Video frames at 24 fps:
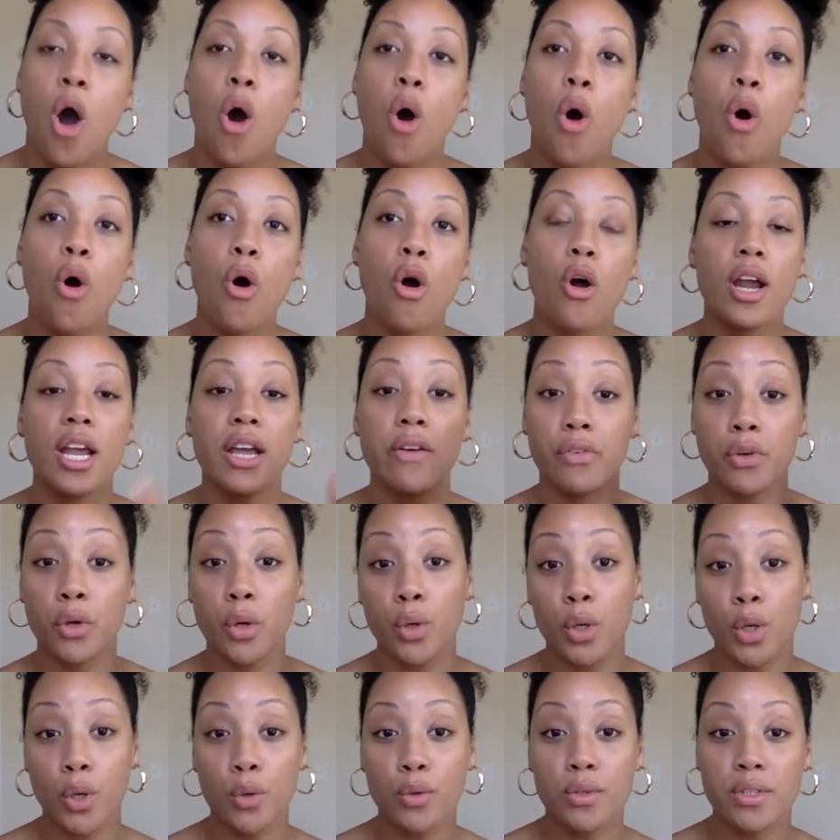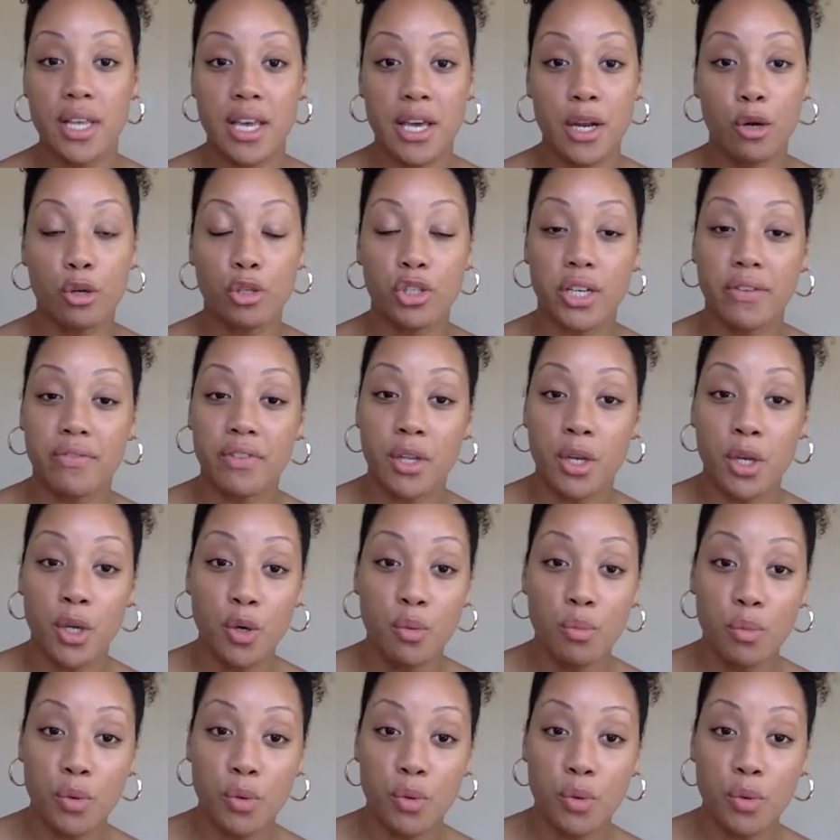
Or if you use the energy of the new